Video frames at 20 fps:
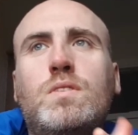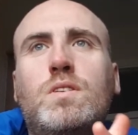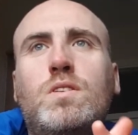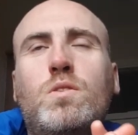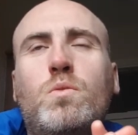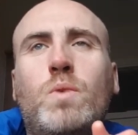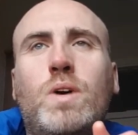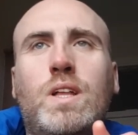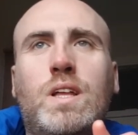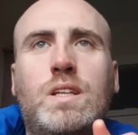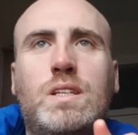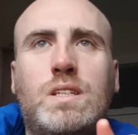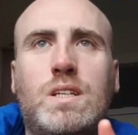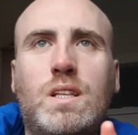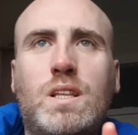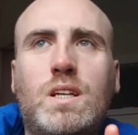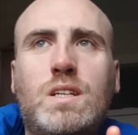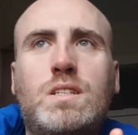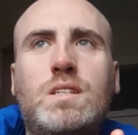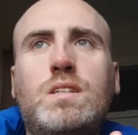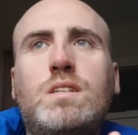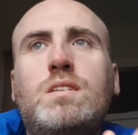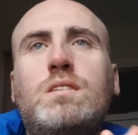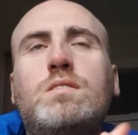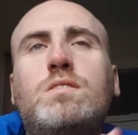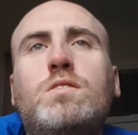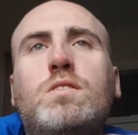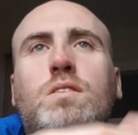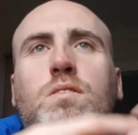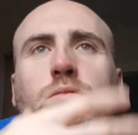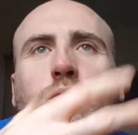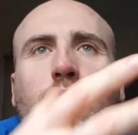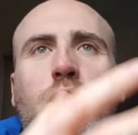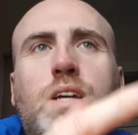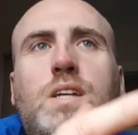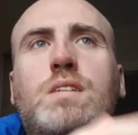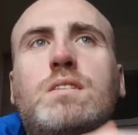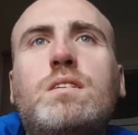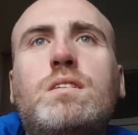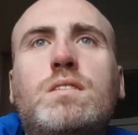you're willing to listen to
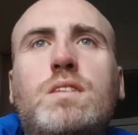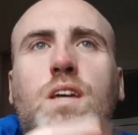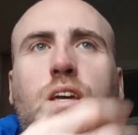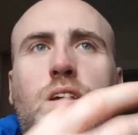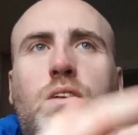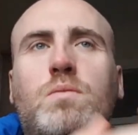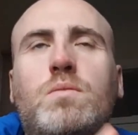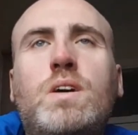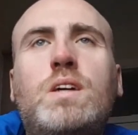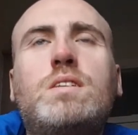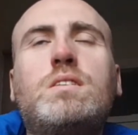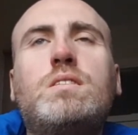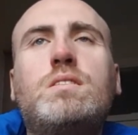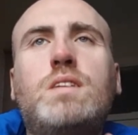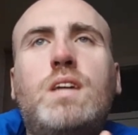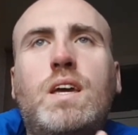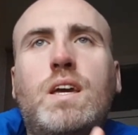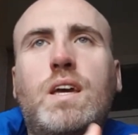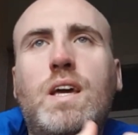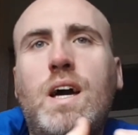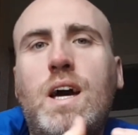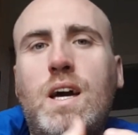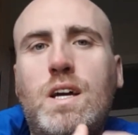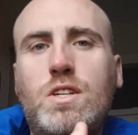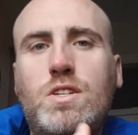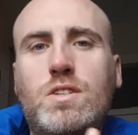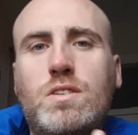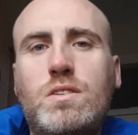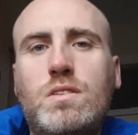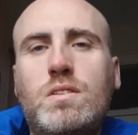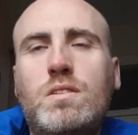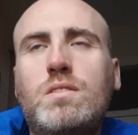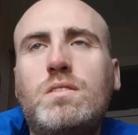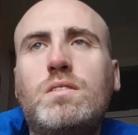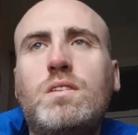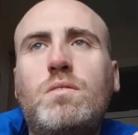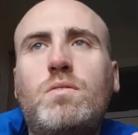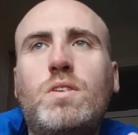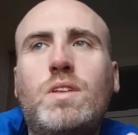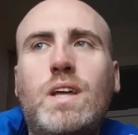advice and take action.
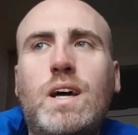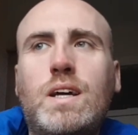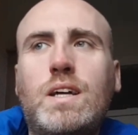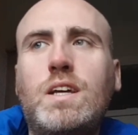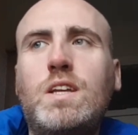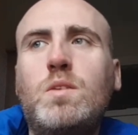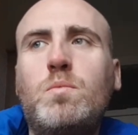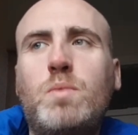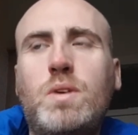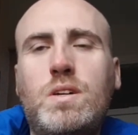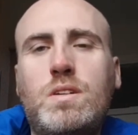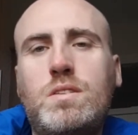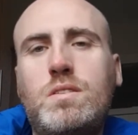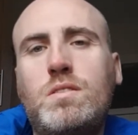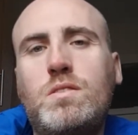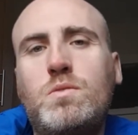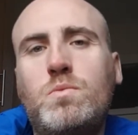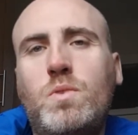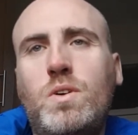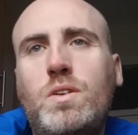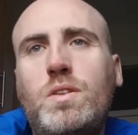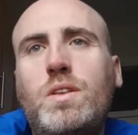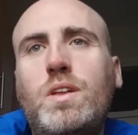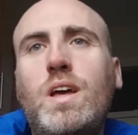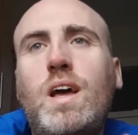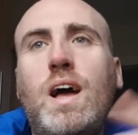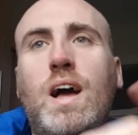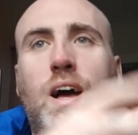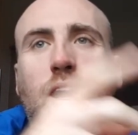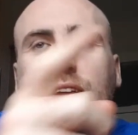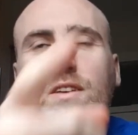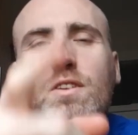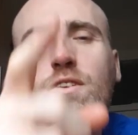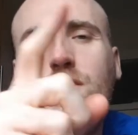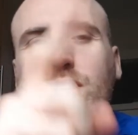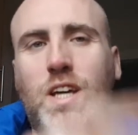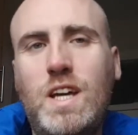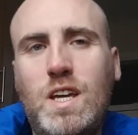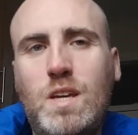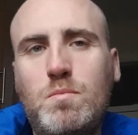If you're that kind of person, it's worth it. And your
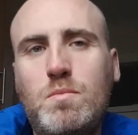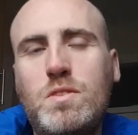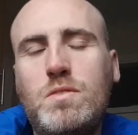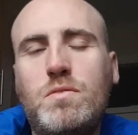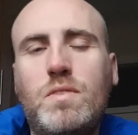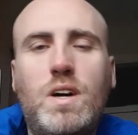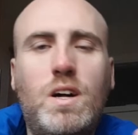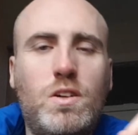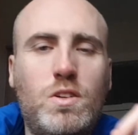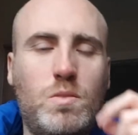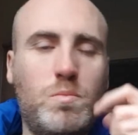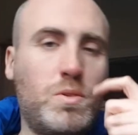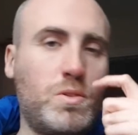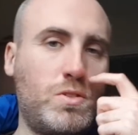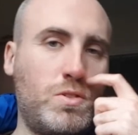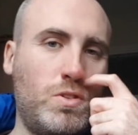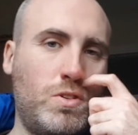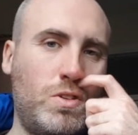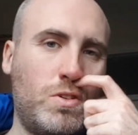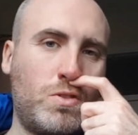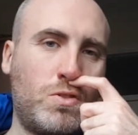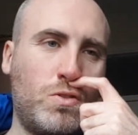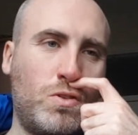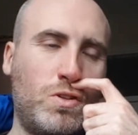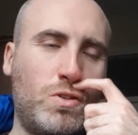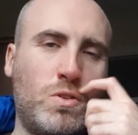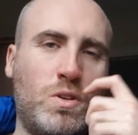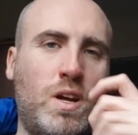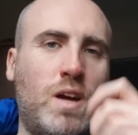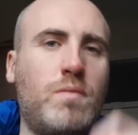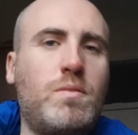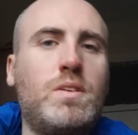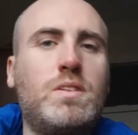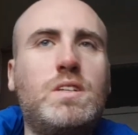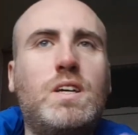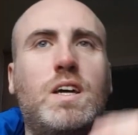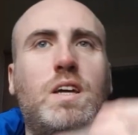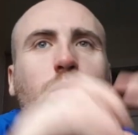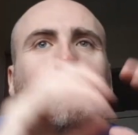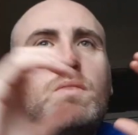time is valuable to you, so you don't have the
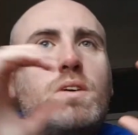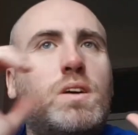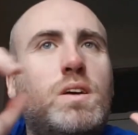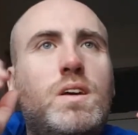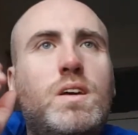time